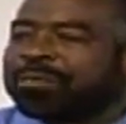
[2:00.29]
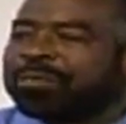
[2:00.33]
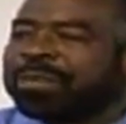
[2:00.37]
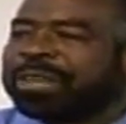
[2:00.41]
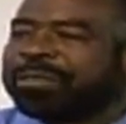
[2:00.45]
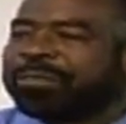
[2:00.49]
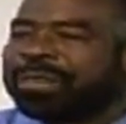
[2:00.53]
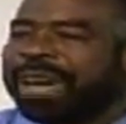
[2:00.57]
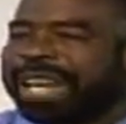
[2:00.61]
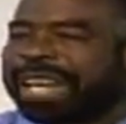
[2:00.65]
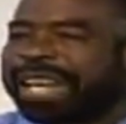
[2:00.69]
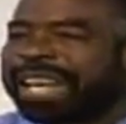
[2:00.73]

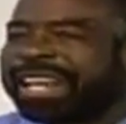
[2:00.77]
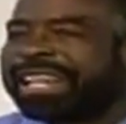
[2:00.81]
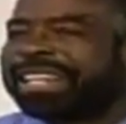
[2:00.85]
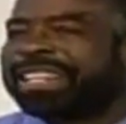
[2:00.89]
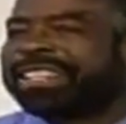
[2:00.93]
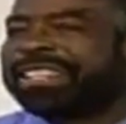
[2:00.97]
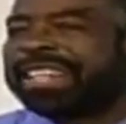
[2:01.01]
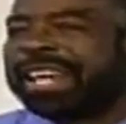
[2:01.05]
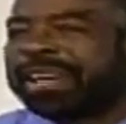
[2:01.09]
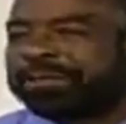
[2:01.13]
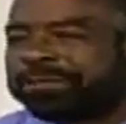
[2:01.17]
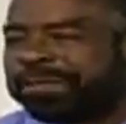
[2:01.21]
been making a
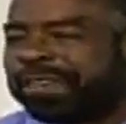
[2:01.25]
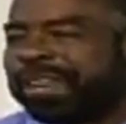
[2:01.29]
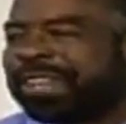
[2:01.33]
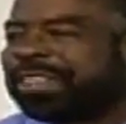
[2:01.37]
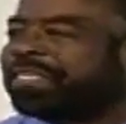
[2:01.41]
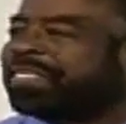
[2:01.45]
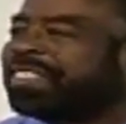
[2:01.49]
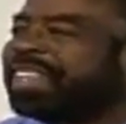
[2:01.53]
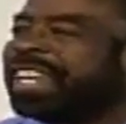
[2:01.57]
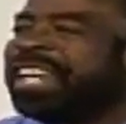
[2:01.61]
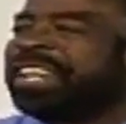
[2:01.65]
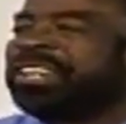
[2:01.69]

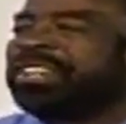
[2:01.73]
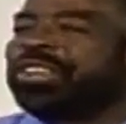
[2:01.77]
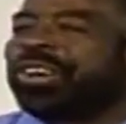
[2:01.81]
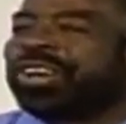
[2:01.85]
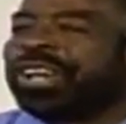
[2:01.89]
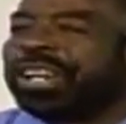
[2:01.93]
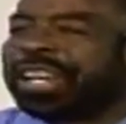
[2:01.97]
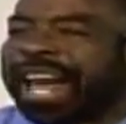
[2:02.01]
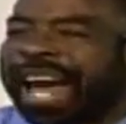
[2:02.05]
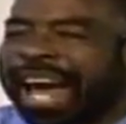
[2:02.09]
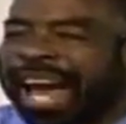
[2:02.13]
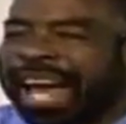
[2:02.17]
difference in
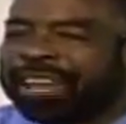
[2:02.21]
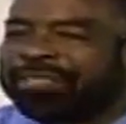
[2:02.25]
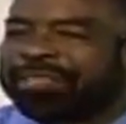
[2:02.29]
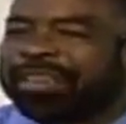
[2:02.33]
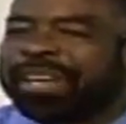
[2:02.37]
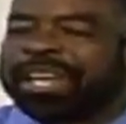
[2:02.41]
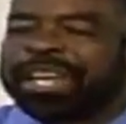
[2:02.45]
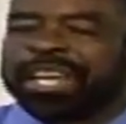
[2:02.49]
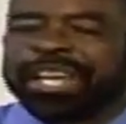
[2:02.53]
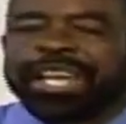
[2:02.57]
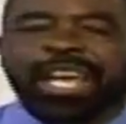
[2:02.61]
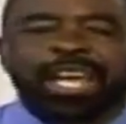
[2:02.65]
your
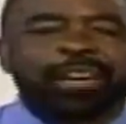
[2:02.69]
life.